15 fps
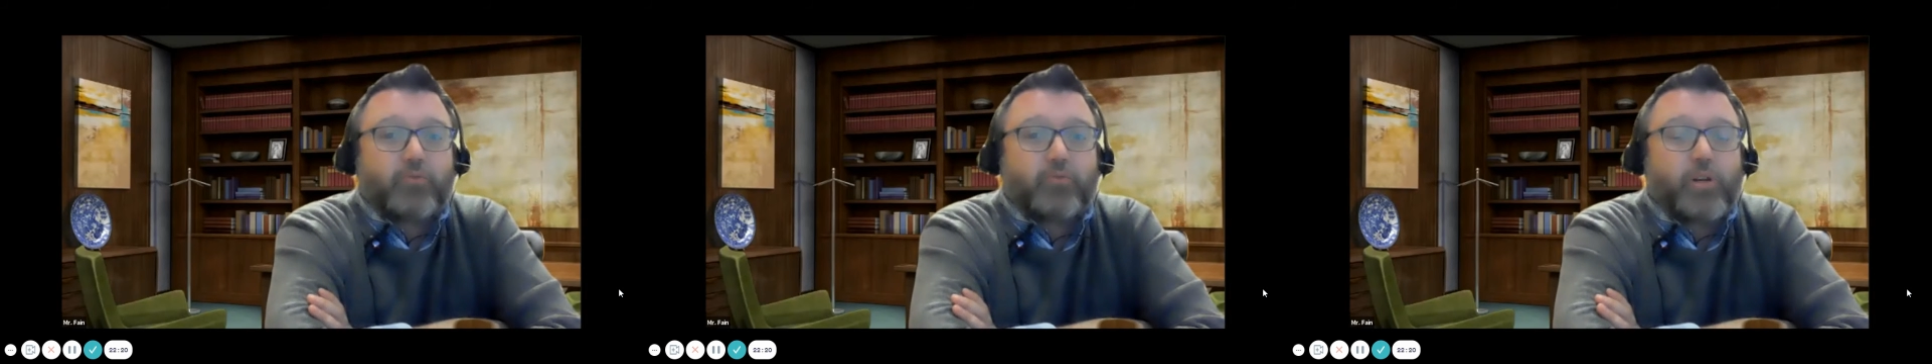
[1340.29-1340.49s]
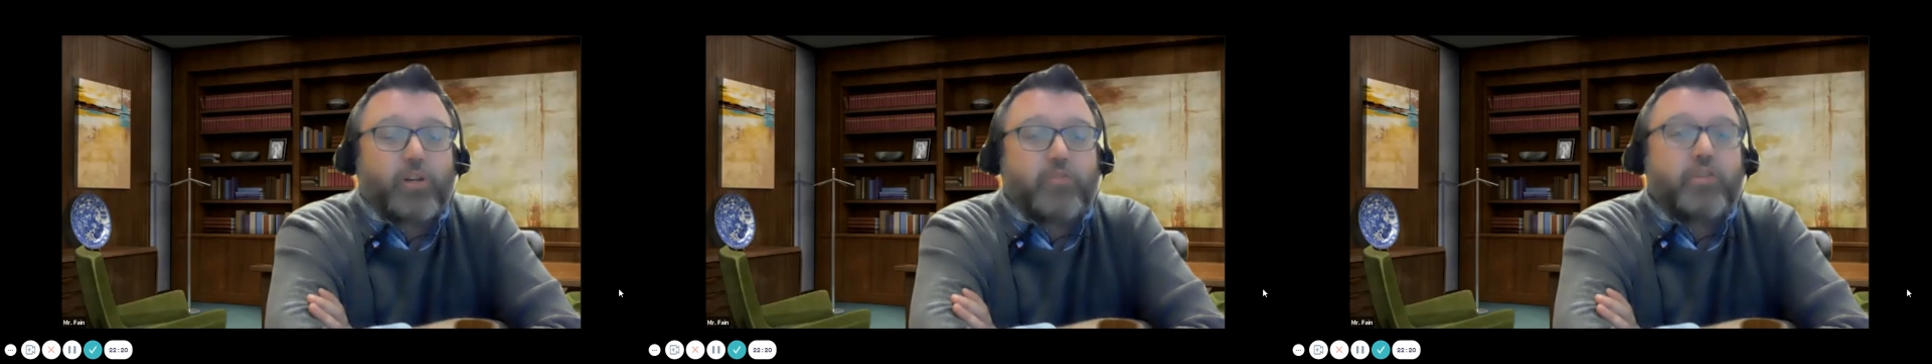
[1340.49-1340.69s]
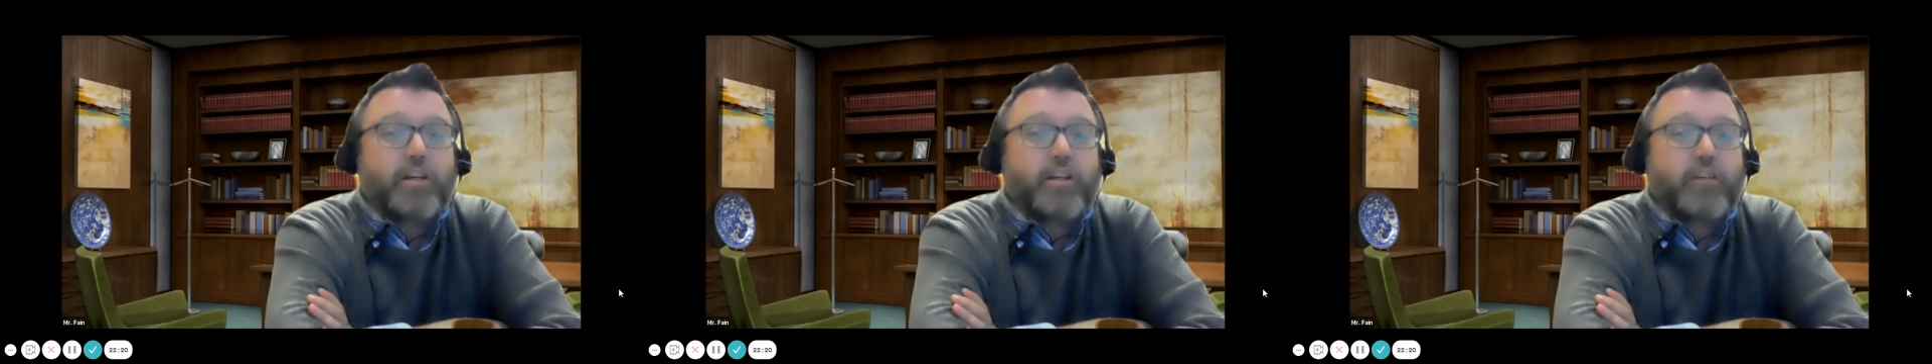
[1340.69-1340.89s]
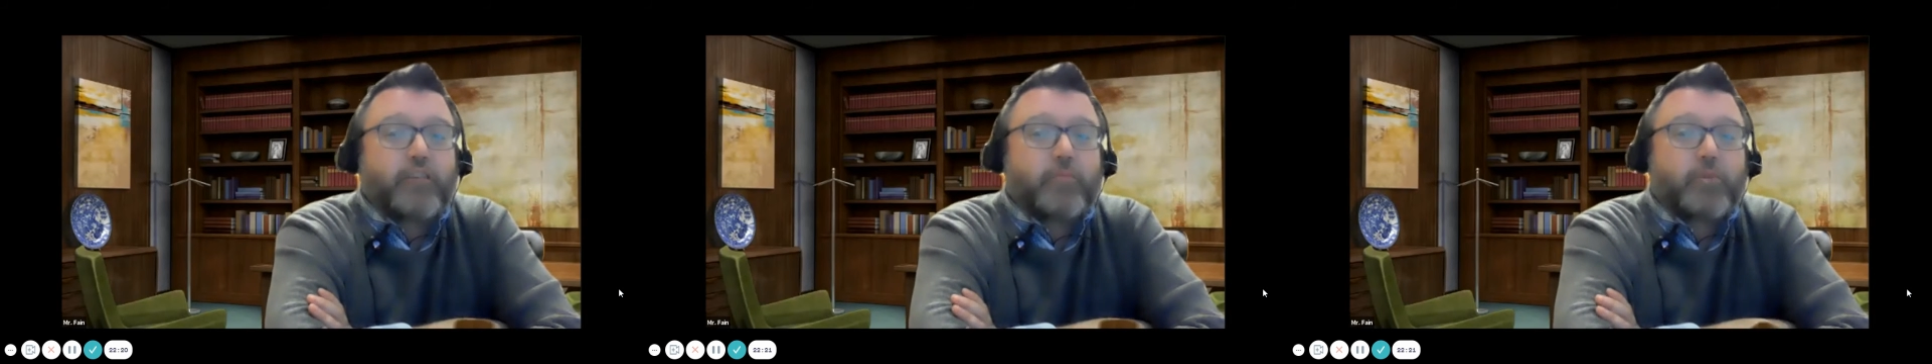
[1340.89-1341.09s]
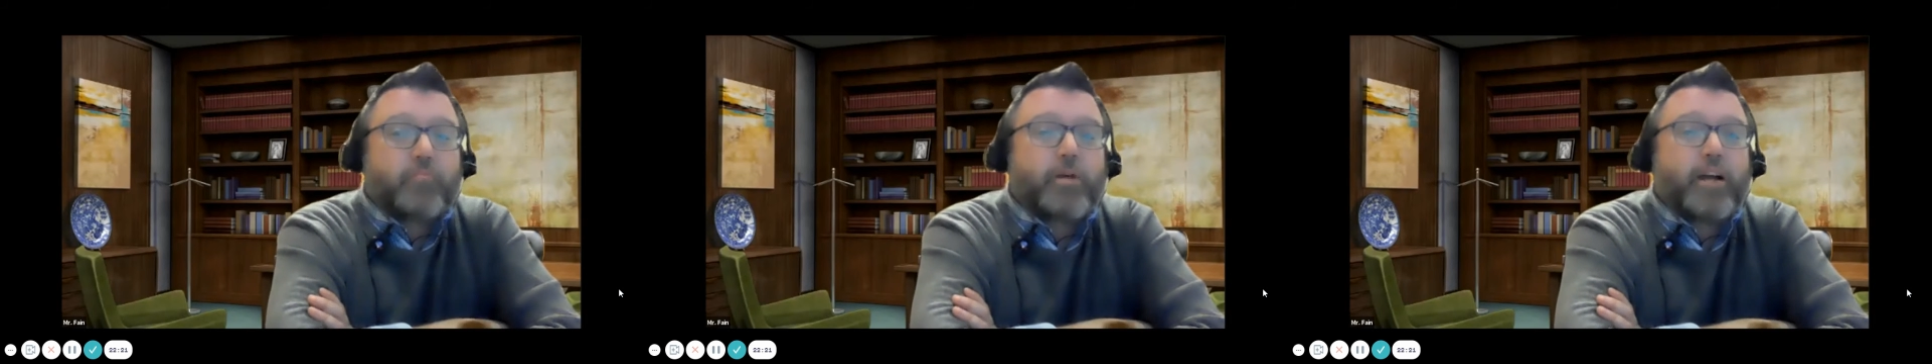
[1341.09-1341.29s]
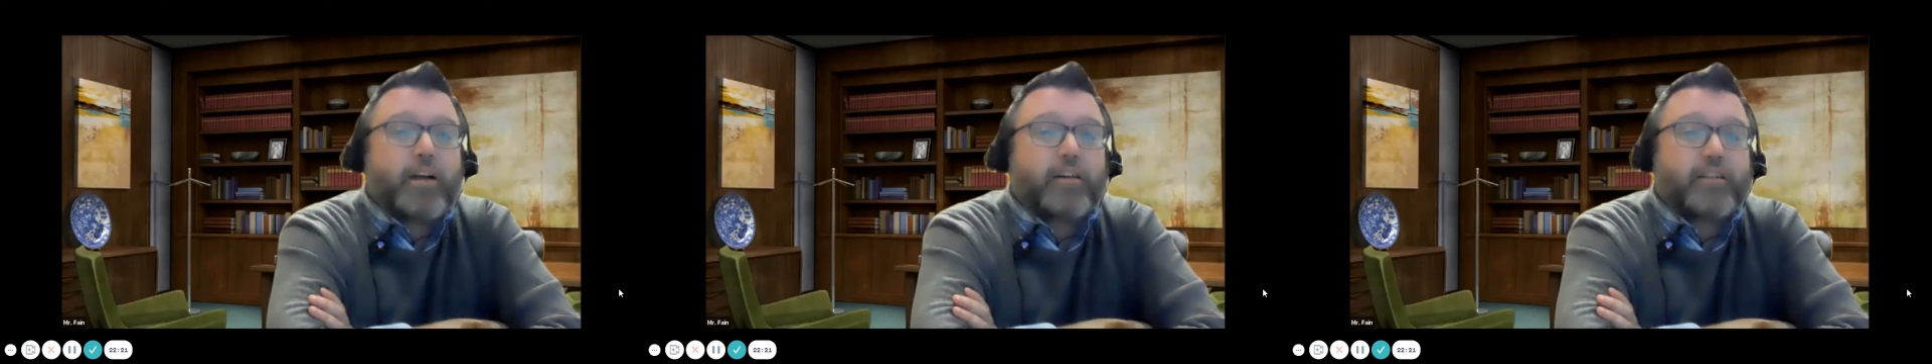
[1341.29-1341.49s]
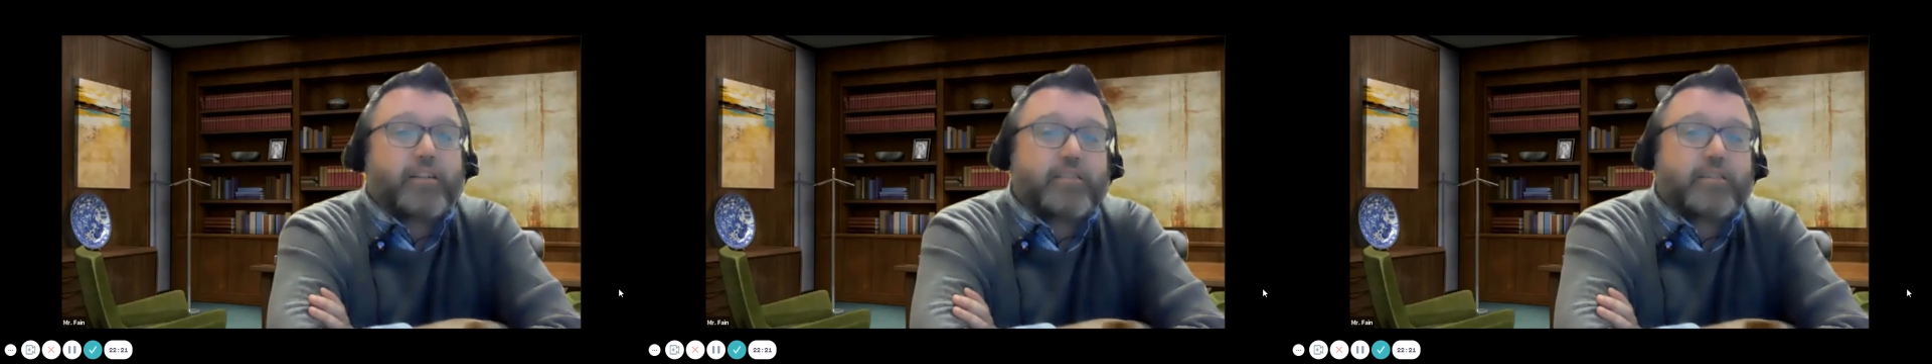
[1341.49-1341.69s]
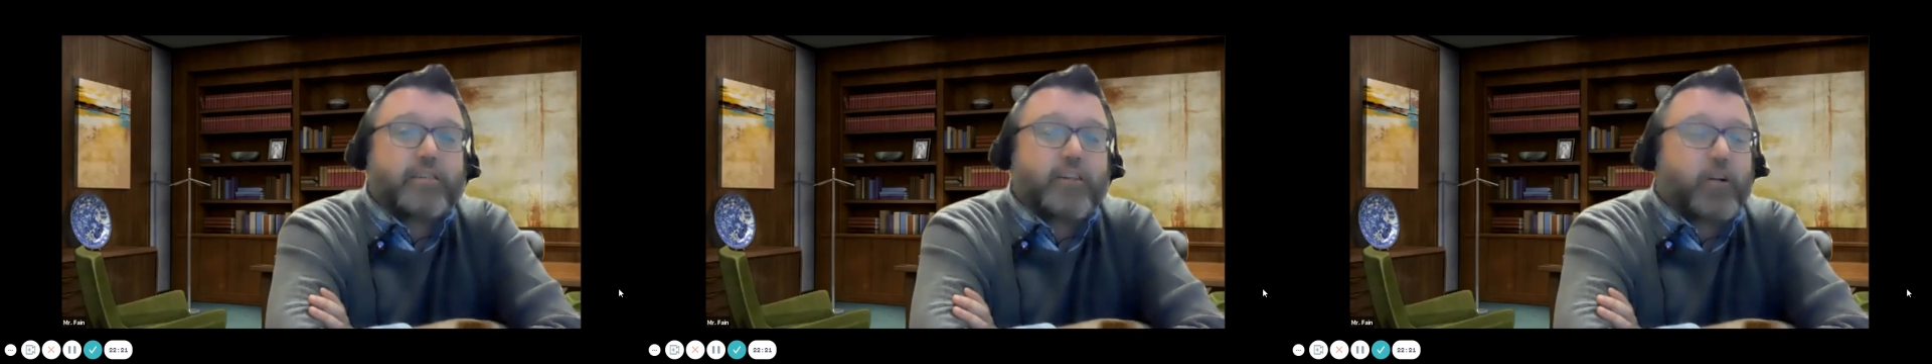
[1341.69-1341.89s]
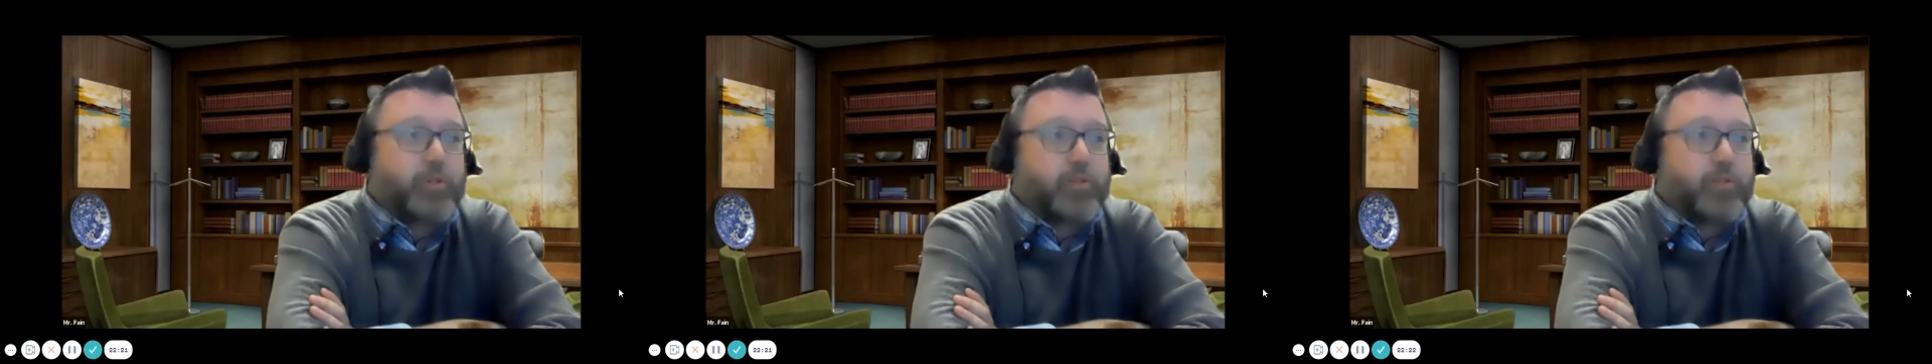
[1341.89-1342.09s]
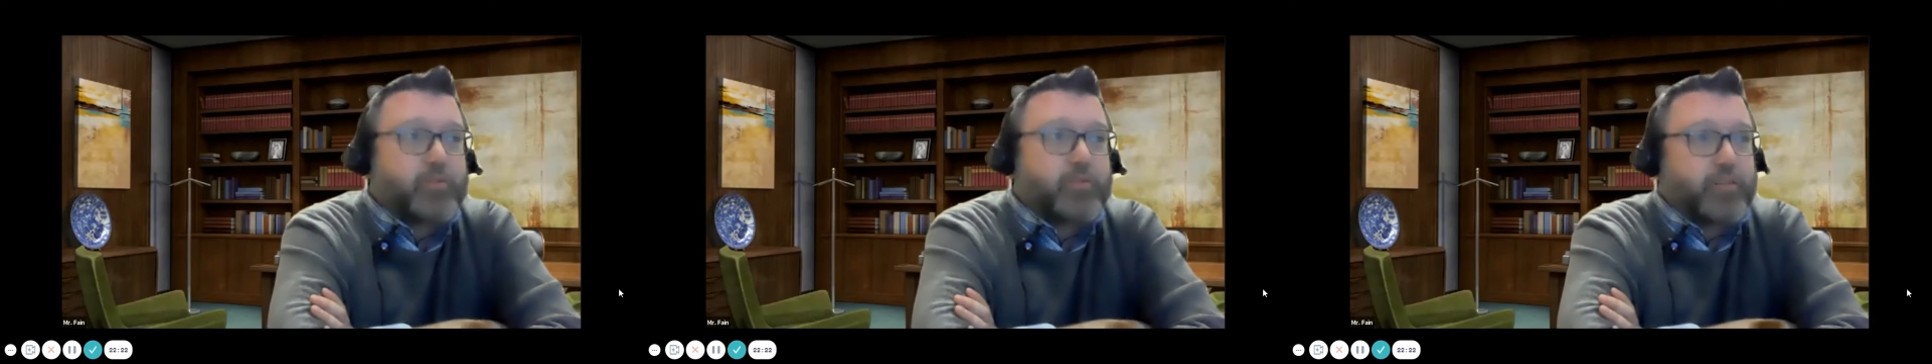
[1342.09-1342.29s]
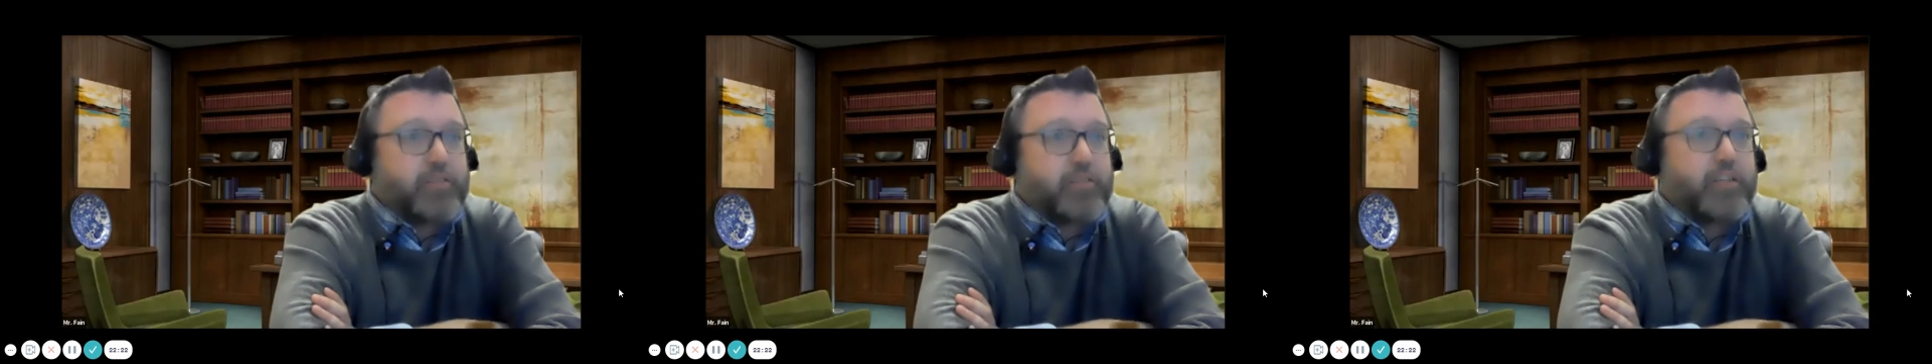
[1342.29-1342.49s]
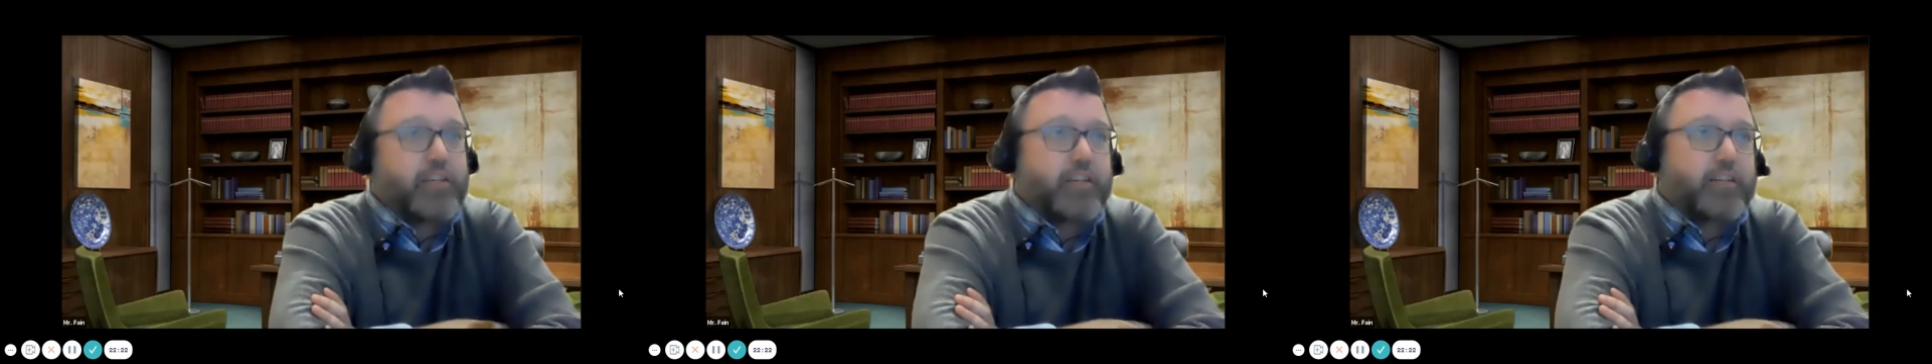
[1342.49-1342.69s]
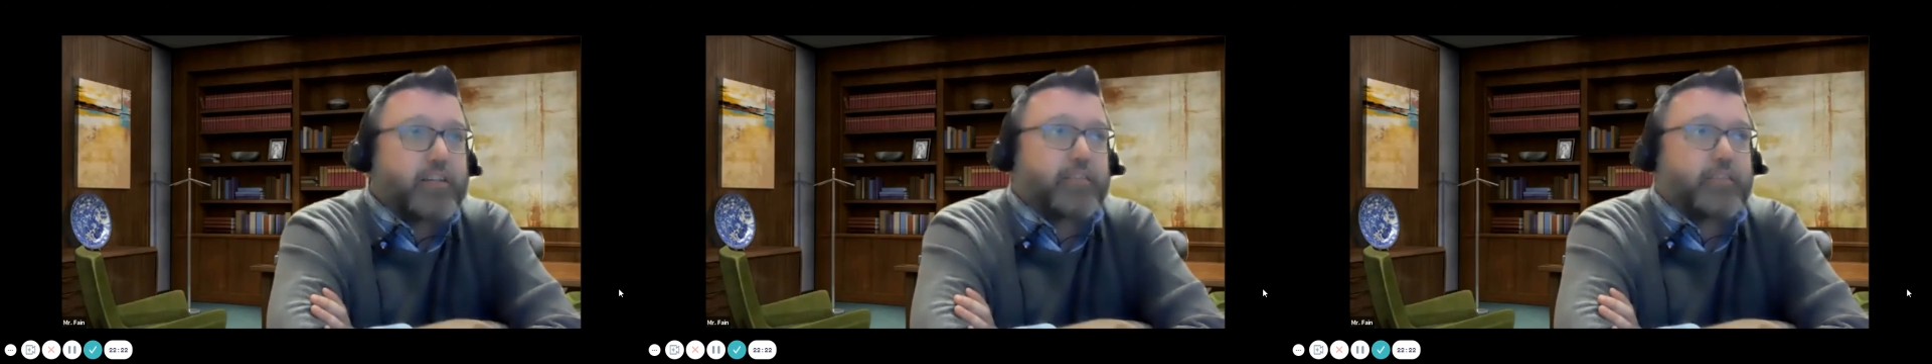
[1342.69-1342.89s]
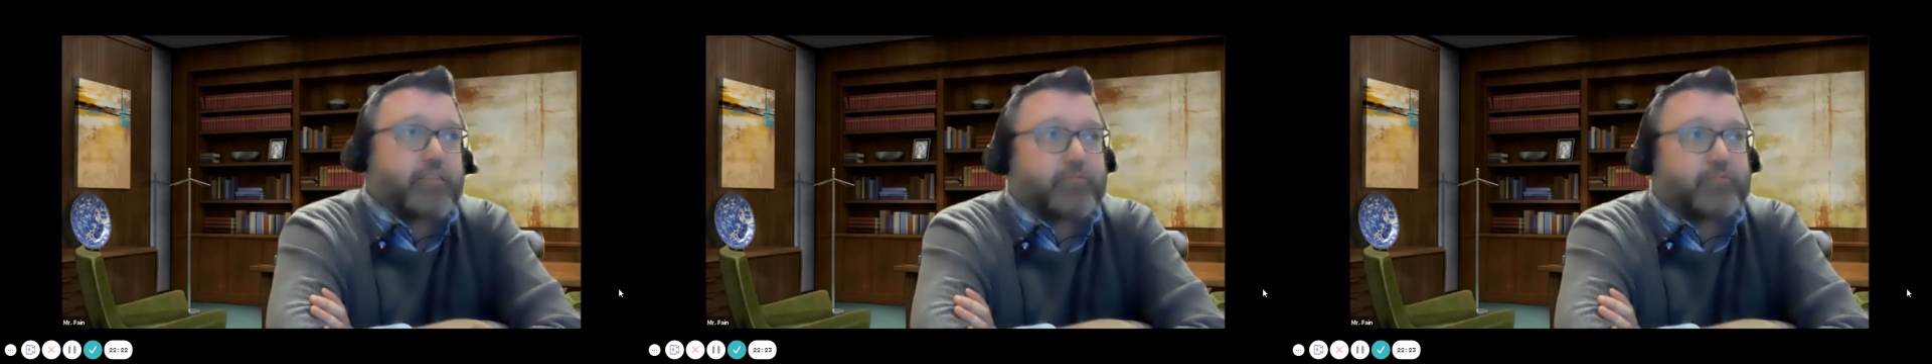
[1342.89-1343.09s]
What do you need from your parents to help you succeed?